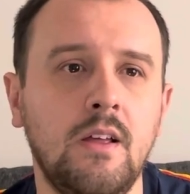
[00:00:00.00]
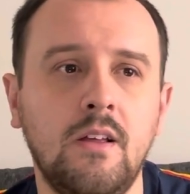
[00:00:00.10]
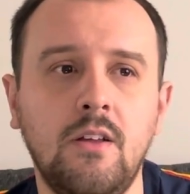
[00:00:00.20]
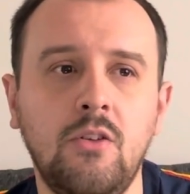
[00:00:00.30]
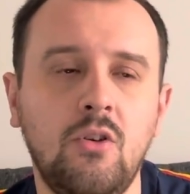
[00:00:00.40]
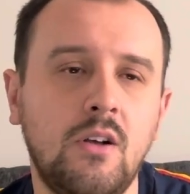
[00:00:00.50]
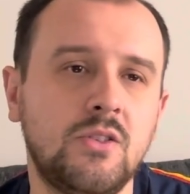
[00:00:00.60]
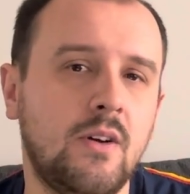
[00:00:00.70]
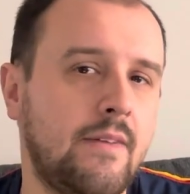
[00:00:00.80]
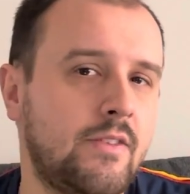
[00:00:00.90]
you
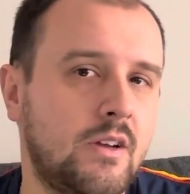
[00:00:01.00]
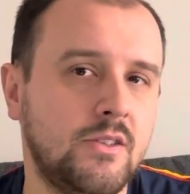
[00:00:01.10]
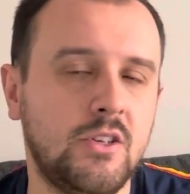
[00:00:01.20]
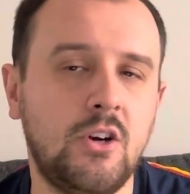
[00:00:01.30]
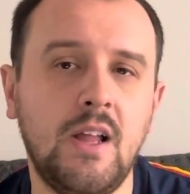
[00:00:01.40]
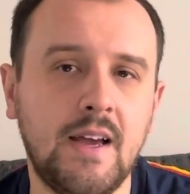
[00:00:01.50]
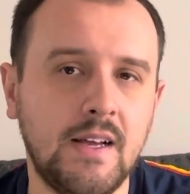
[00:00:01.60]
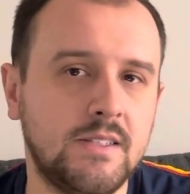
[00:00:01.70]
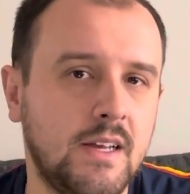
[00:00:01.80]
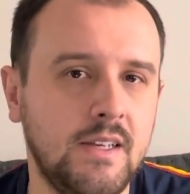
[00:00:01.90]
also have to consider, like I
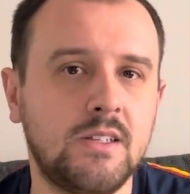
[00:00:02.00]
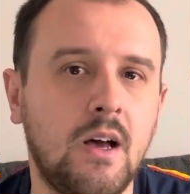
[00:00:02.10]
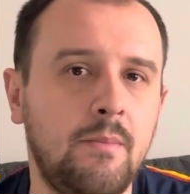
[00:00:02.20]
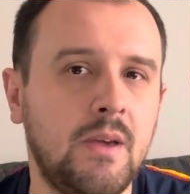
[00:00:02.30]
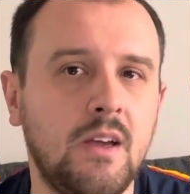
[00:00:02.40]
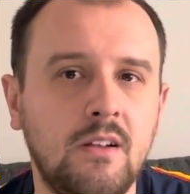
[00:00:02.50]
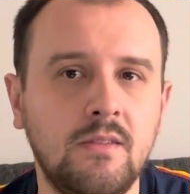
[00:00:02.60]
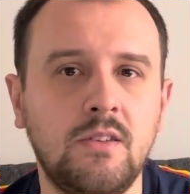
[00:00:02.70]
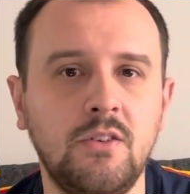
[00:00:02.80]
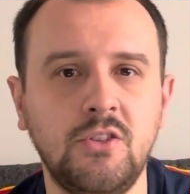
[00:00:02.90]
said, he's coming in
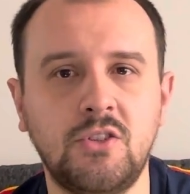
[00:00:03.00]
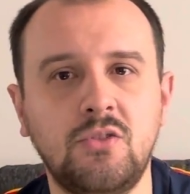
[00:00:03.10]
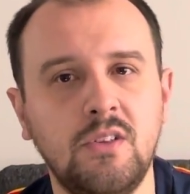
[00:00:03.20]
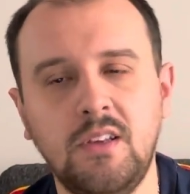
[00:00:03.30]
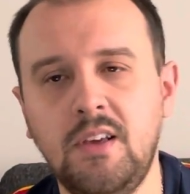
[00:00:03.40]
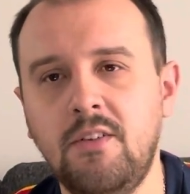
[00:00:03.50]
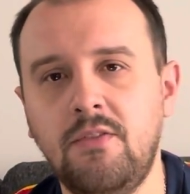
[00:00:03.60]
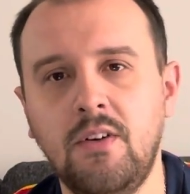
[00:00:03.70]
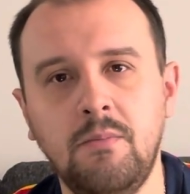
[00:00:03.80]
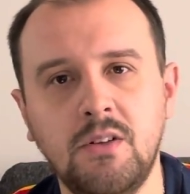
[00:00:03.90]
to just give
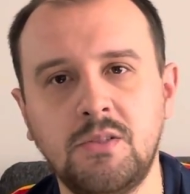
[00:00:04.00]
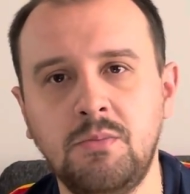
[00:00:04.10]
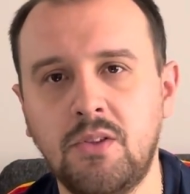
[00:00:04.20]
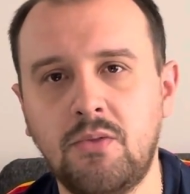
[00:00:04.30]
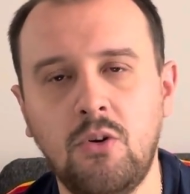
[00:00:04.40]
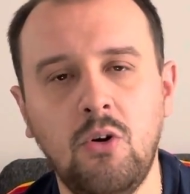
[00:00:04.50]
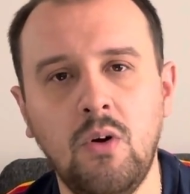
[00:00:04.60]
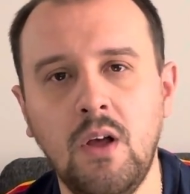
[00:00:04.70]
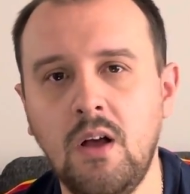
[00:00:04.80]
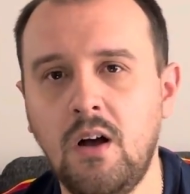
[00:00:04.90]
Emil Smith-Rowe
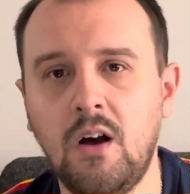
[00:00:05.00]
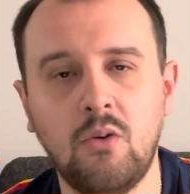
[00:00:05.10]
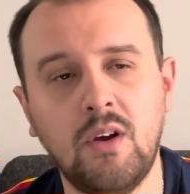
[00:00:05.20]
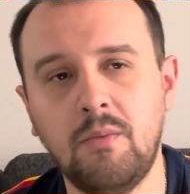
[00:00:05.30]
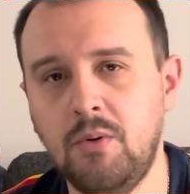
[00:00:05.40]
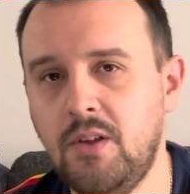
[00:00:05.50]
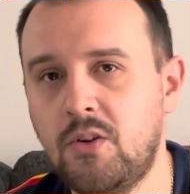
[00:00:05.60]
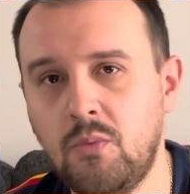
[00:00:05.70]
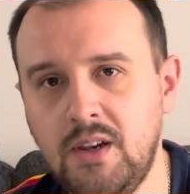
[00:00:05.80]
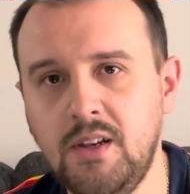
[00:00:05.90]
a quick breather
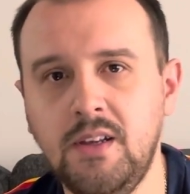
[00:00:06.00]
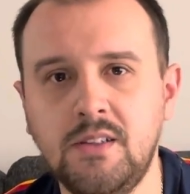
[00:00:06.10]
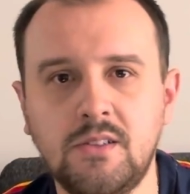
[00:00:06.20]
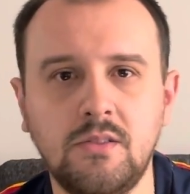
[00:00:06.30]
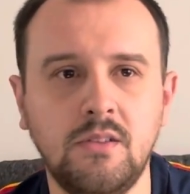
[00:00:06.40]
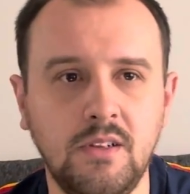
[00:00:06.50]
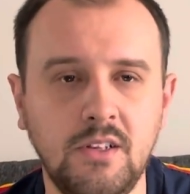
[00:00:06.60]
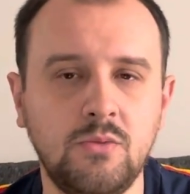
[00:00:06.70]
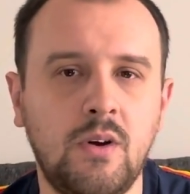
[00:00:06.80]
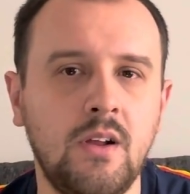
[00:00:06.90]
when he needs
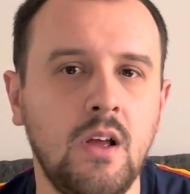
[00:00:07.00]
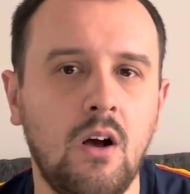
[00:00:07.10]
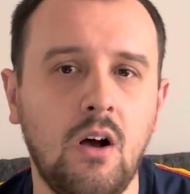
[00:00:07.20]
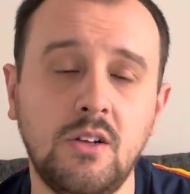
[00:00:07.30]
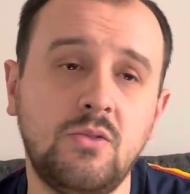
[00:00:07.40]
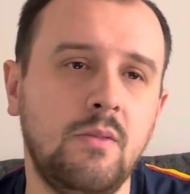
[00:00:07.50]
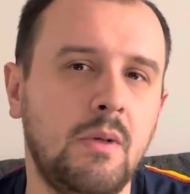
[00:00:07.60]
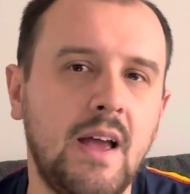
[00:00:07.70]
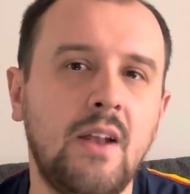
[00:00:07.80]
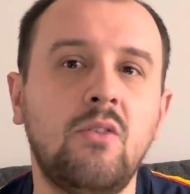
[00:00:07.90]
one. Also,
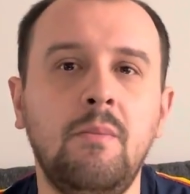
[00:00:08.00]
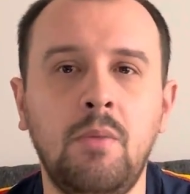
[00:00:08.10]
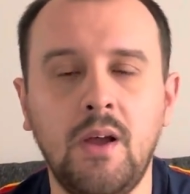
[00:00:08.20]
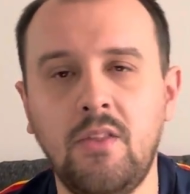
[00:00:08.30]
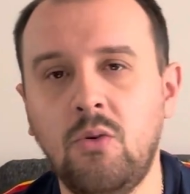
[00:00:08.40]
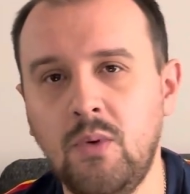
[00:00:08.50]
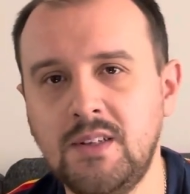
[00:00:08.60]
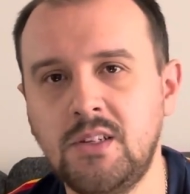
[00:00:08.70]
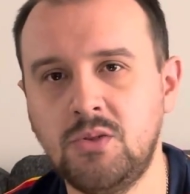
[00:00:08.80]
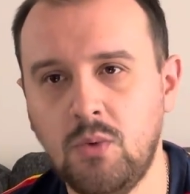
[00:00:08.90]
Emiliano can play on the wings
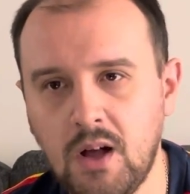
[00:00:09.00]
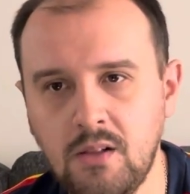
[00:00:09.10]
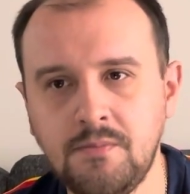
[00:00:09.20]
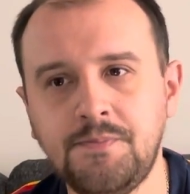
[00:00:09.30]
as well.